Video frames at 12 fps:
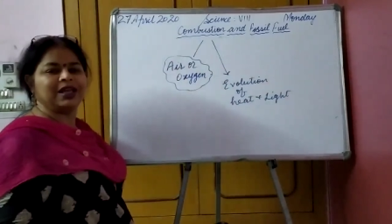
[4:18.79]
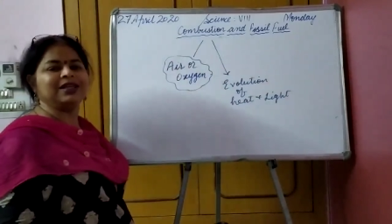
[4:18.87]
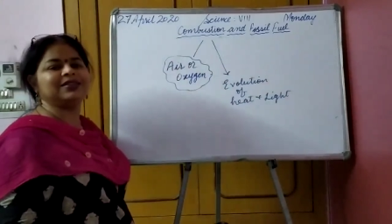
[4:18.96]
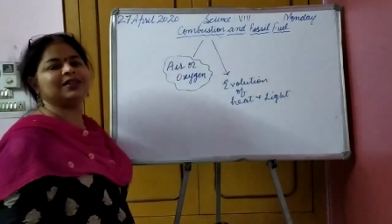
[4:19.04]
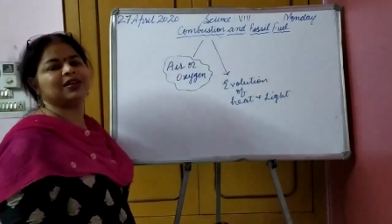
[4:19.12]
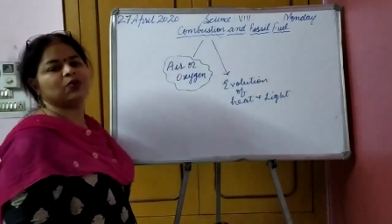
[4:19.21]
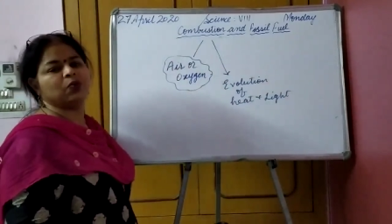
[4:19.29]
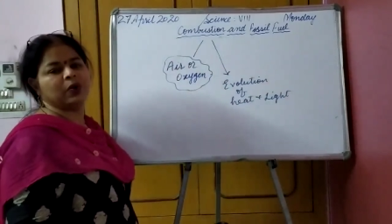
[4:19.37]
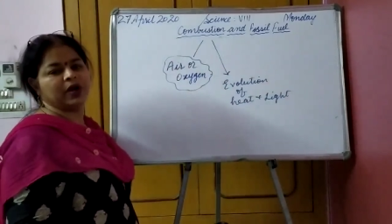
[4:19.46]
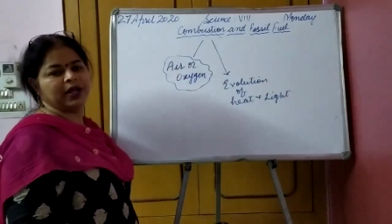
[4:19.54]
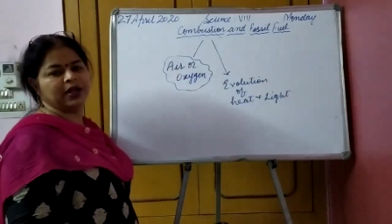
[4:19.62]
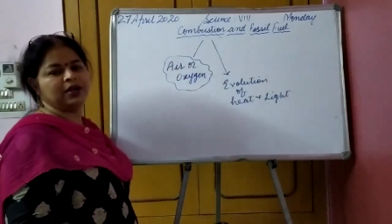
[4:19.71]
is
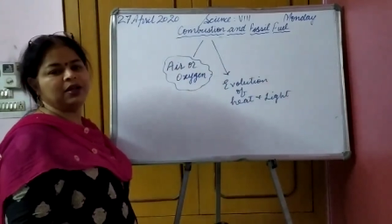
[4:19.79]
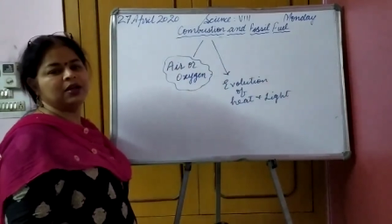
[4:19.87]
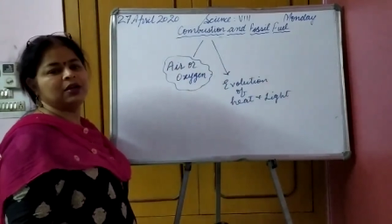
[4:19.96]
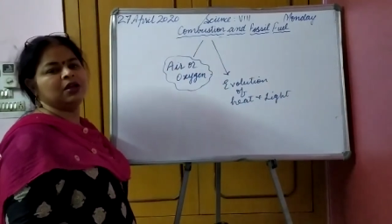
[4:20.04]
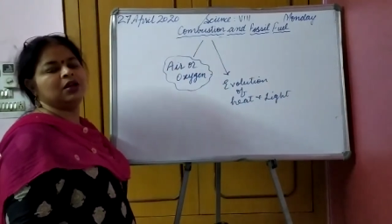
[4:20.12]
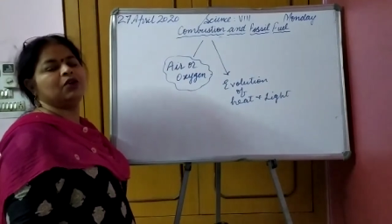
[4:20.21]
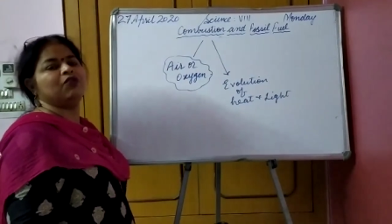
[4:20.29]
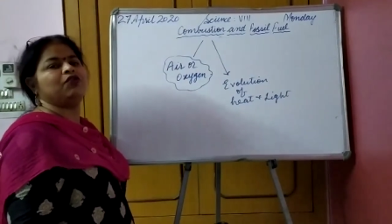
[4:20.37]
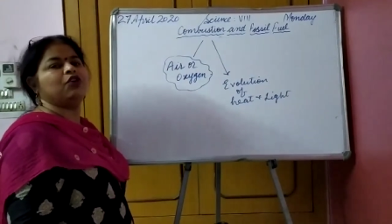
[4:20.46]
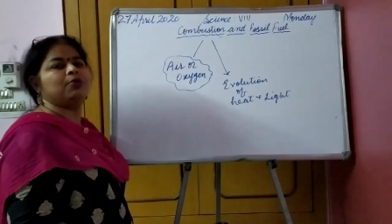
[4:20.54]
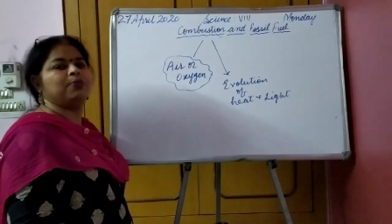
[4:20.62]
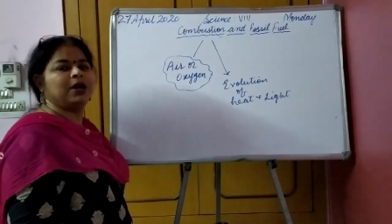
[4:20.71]
required
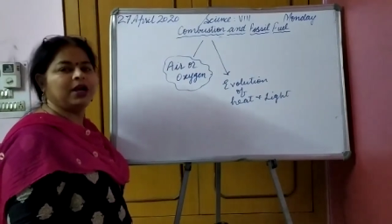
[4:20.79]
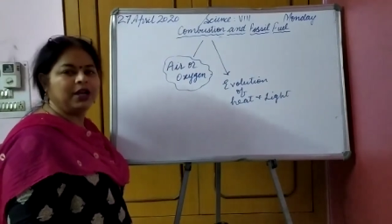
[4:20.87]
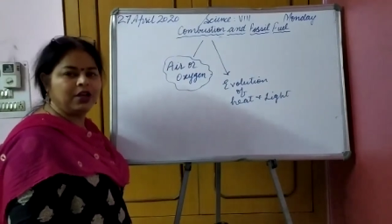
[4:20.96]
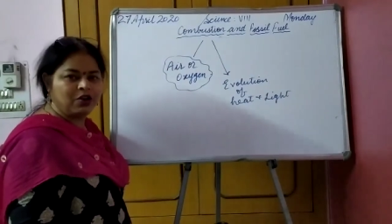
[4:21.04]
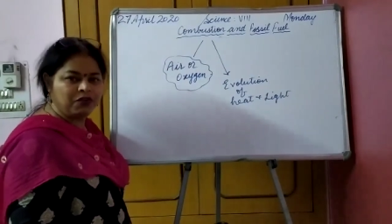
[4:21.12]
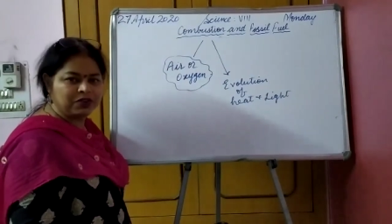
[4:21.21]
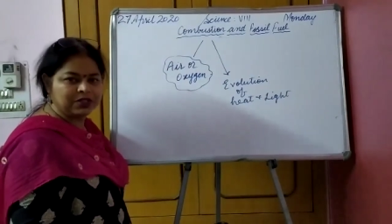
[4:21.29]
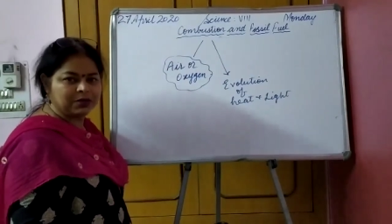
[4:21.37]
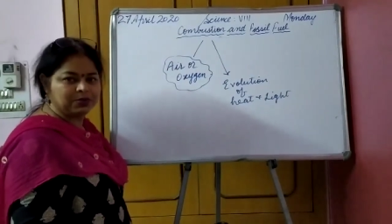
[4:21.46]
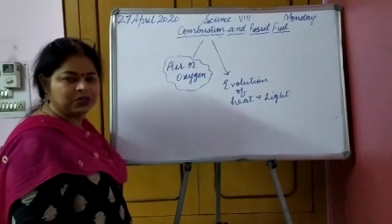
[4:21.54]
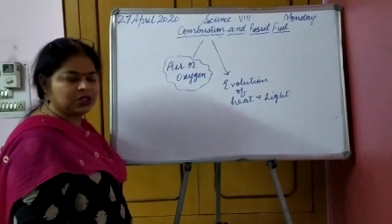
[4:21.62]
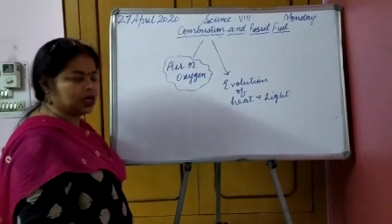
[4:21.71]
for burning of a
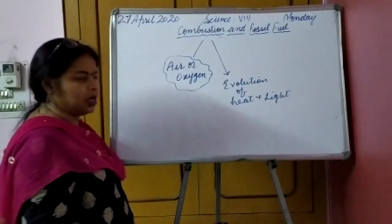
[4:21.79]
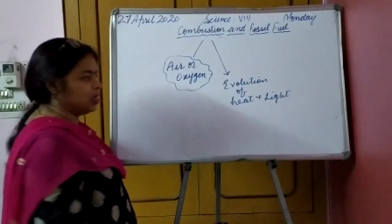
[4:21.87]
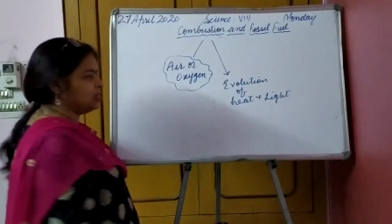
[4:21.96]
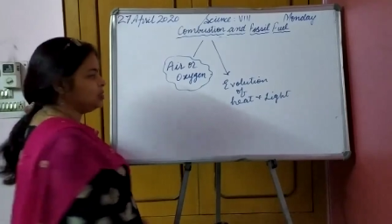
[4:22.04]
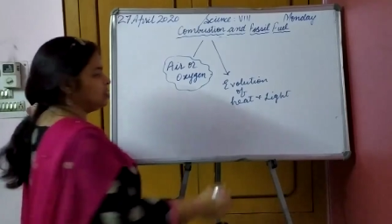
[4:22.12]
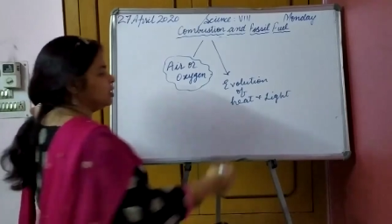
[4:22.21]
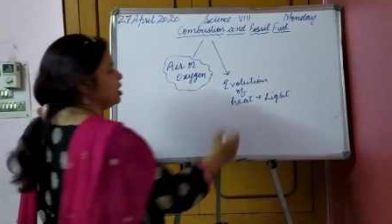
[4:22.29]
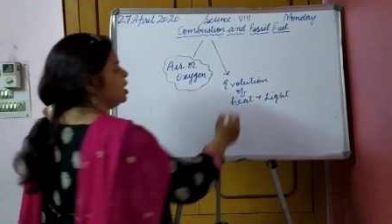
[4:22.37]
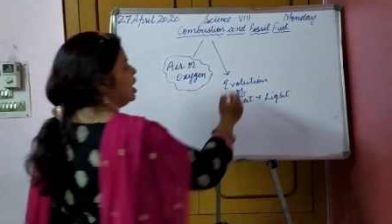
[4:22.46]
substance